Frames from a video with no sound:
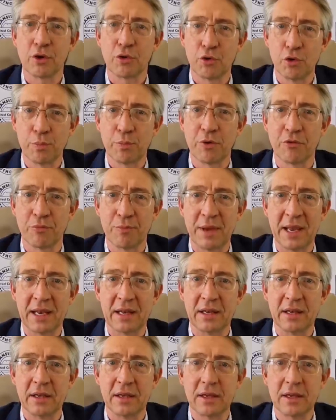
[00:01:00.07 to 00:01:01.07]
group of
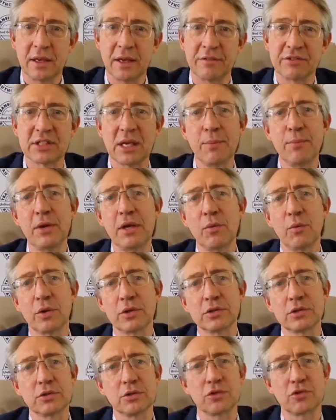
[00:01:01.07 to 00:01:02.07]
men. If somebody
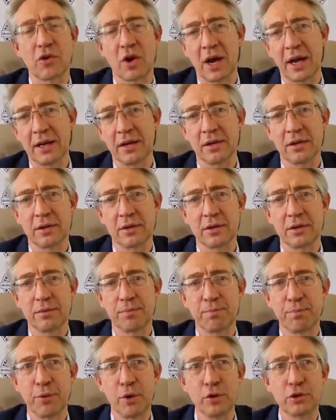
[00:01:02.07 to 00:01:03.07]
wants to try and
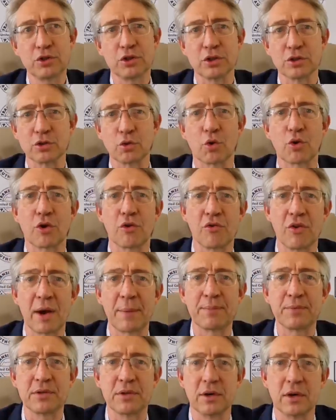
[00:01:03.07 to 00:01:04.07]
purchase or
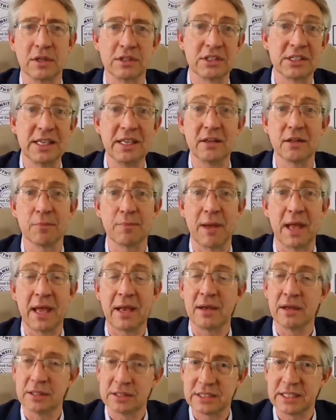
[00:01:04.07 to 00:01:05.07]
corrupt a single
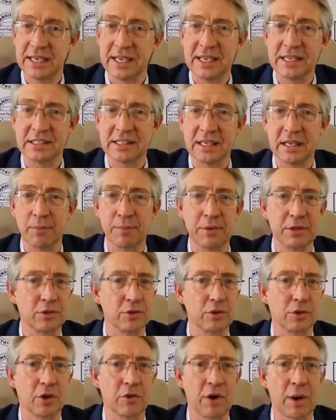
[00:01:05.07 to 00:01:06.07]
man, it's easy, but
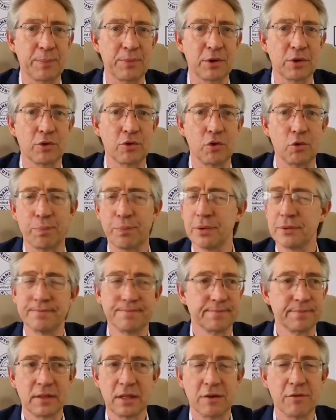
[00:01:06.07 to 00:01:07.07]
to corrupt a group,
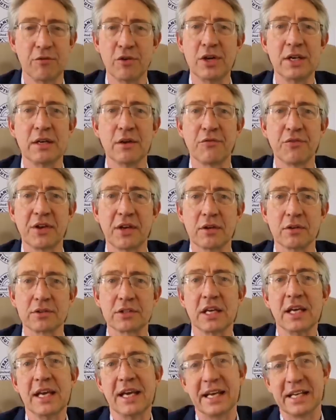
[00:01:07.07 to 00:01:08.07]
very
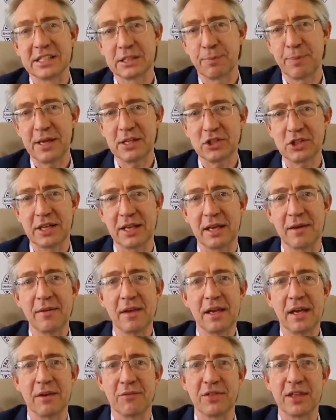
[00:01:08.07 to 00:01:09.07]
difficult, especially
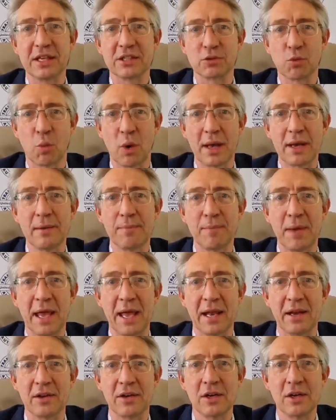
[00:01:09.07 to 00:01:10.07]
if there's one
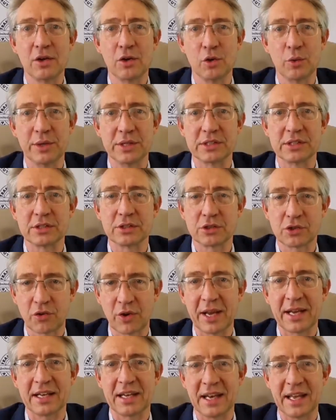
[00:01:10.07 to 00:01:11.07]
man who is a
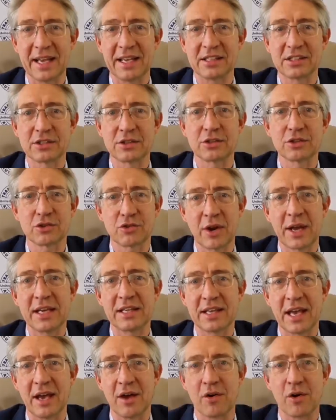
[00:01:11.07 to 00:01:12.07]
straight-laced,
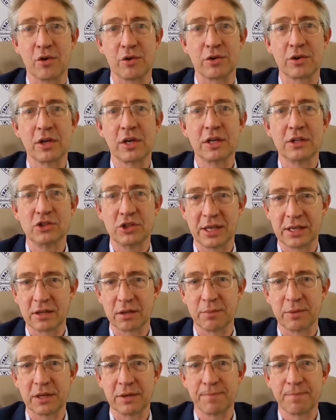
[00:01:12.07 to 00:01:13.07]
straight-arrowed
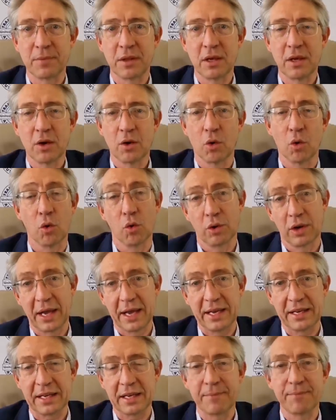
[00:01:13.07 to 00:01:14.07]
gentleman or
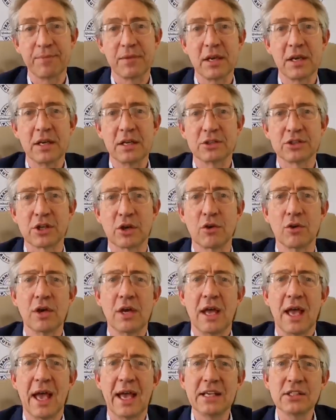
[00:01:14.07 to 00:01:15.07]
lady. So
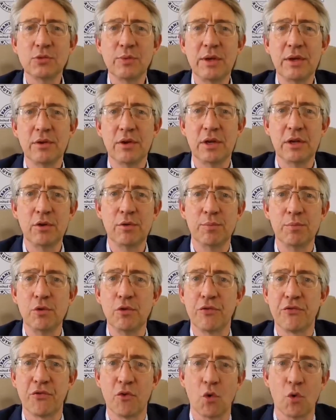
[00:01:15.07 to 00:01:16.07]
as we
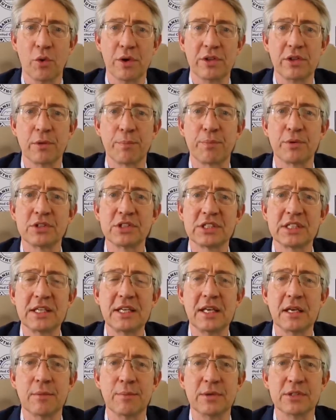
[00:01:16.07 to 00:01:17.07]
move forward, the
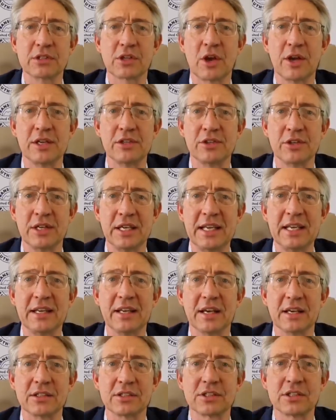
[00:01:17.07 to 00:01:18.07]
Presidium is going to lead
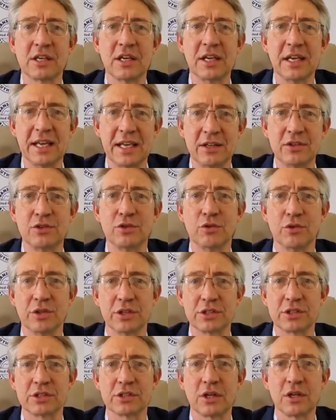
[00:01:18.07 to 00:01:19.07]
us into
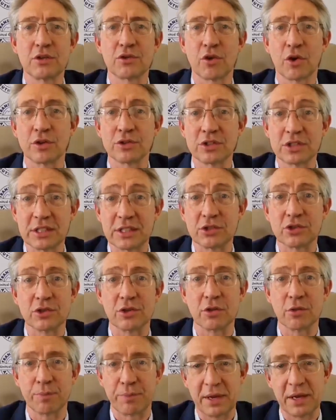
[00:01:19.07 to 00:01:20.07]
this
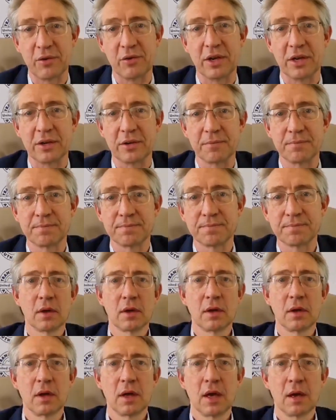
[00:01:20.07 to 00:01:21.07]
transitional period.
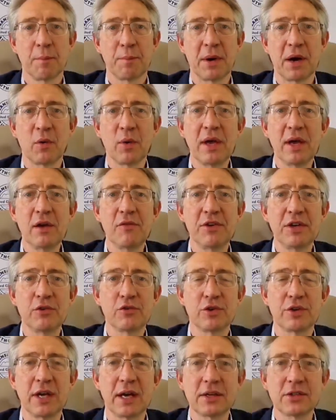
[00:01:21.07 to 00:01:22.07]
By way of
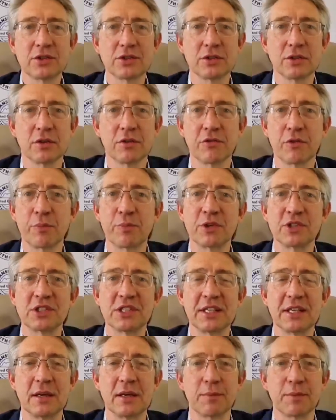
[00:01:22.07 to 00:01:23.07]
introduction of the
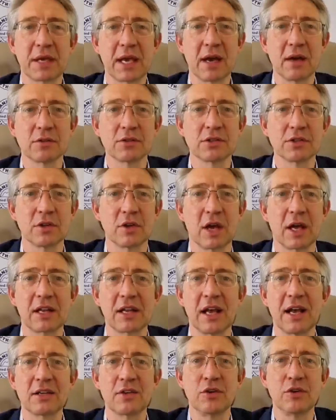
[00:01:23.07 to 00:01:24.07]
Presidium Council, I'd
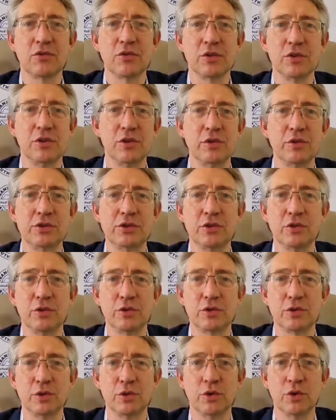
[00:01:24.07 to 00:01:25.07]
like to introduce you
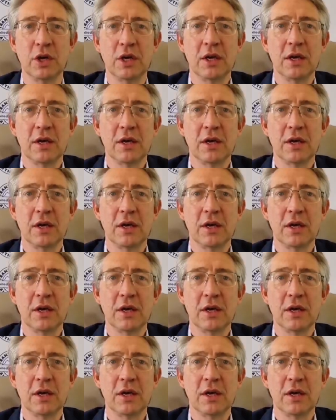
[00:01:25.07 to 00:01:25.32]
to